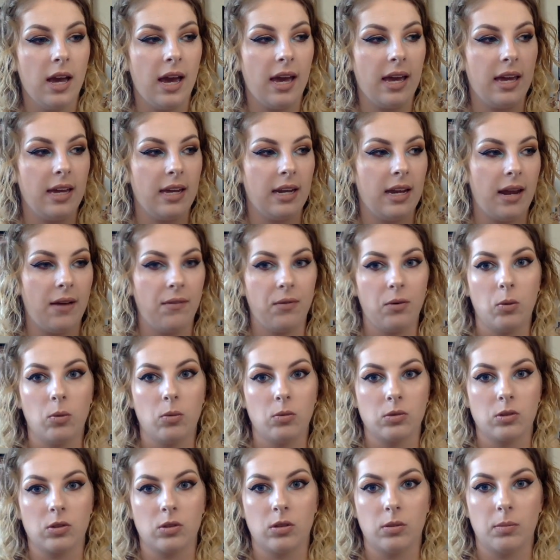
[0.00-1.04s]
and everyone
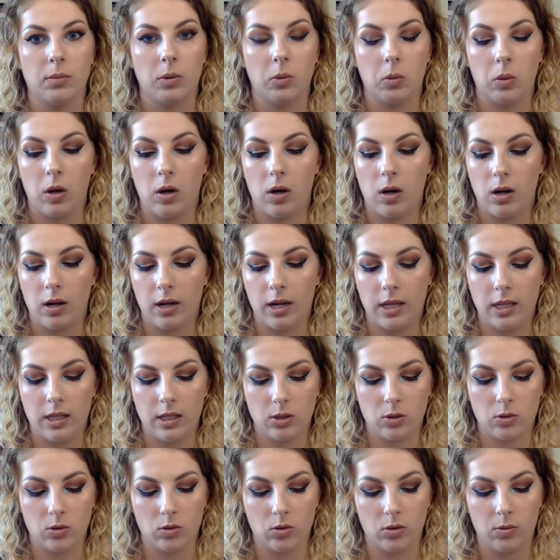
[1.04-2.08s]
was gonna be wrong, and
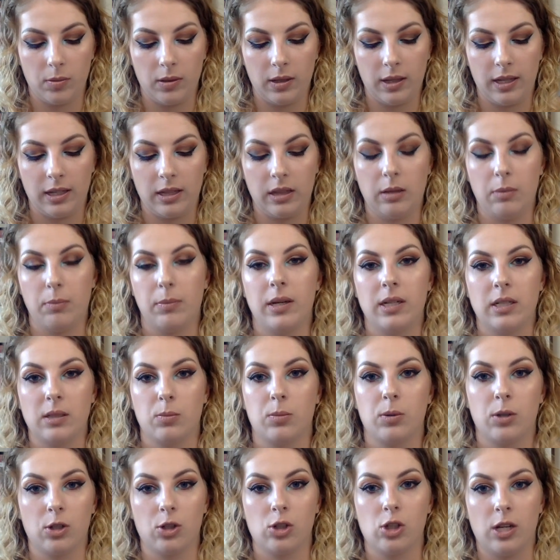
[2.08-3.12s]
this was gonna be like the best
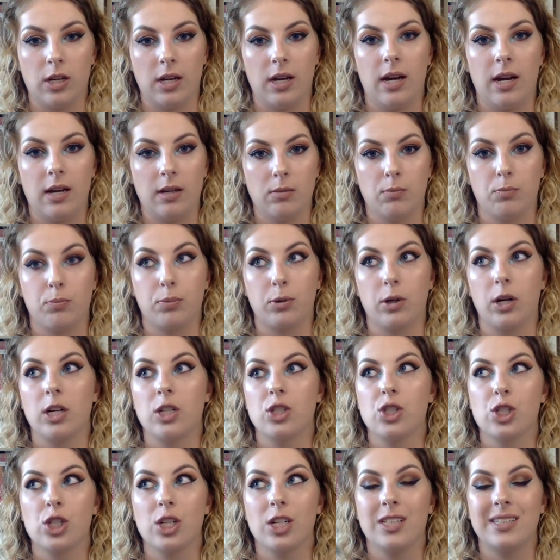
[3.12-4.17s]
brush
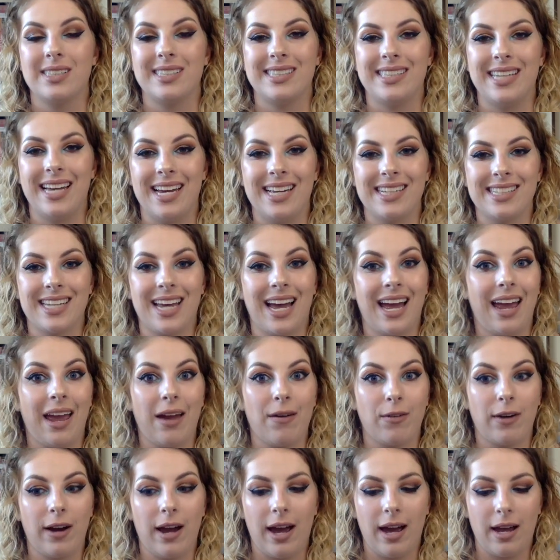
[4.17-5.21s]
set I
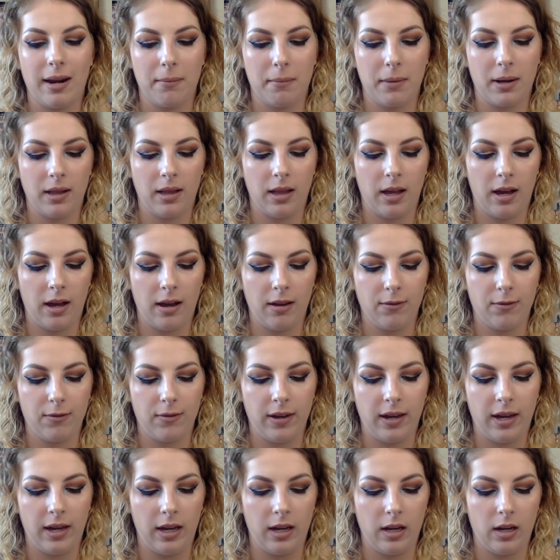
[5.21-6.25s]
ever had in my life.
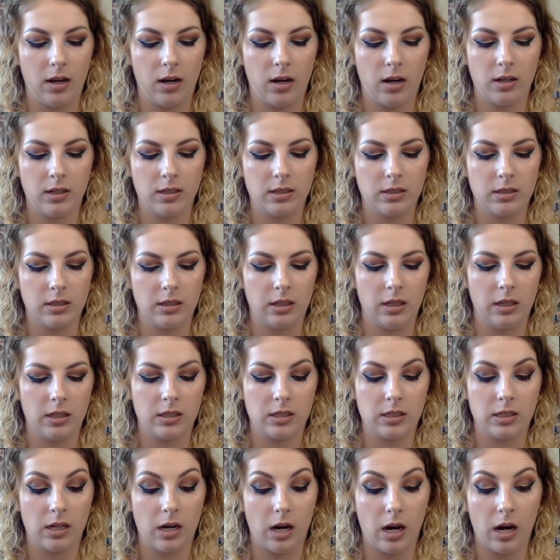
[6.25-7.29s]
And honestly,
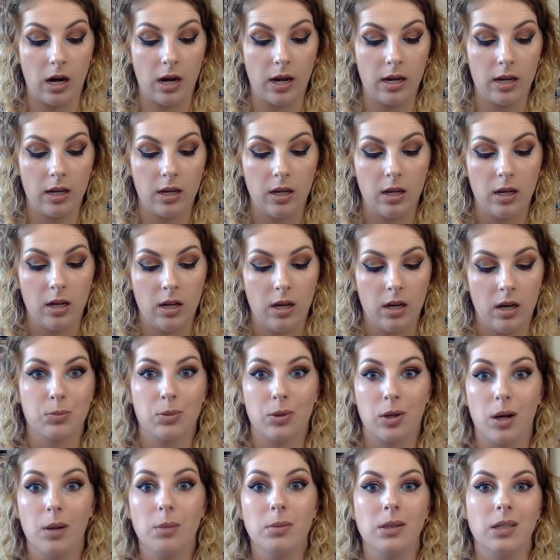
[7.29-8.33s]
it's not.
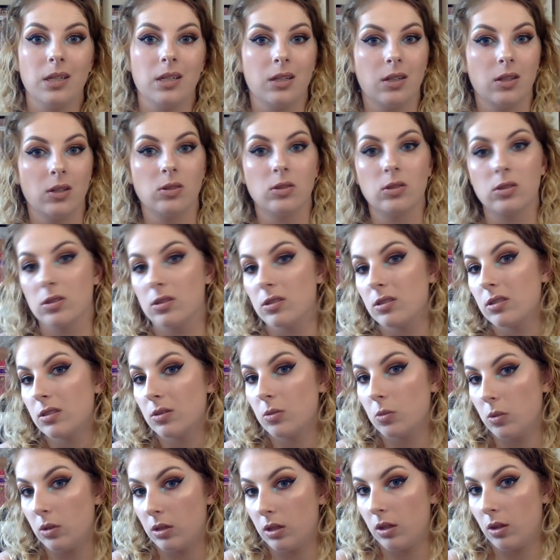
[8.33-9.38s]
Probably closer to
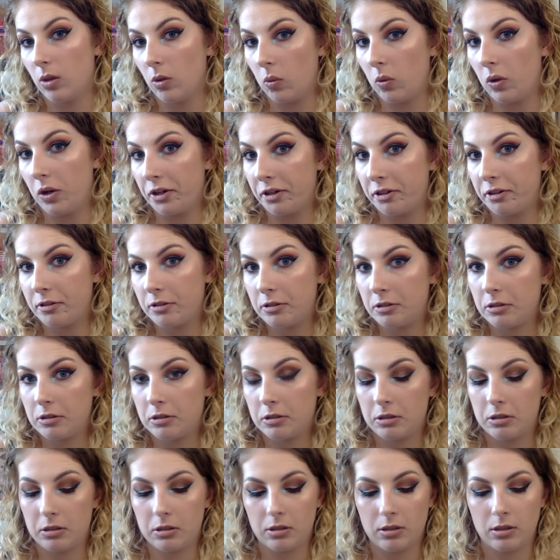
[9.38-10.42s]
one of the
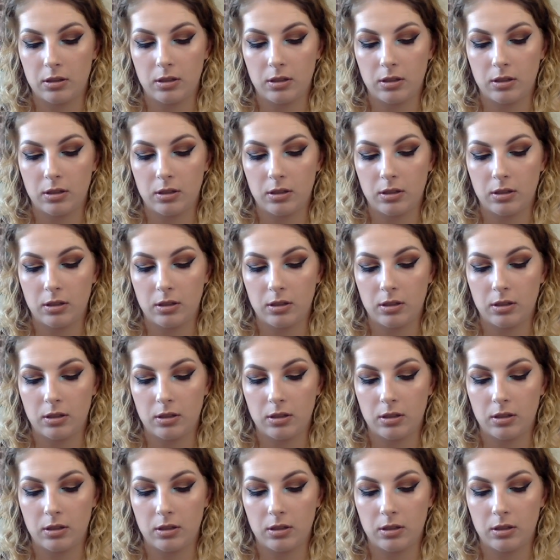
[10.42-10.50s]
worst.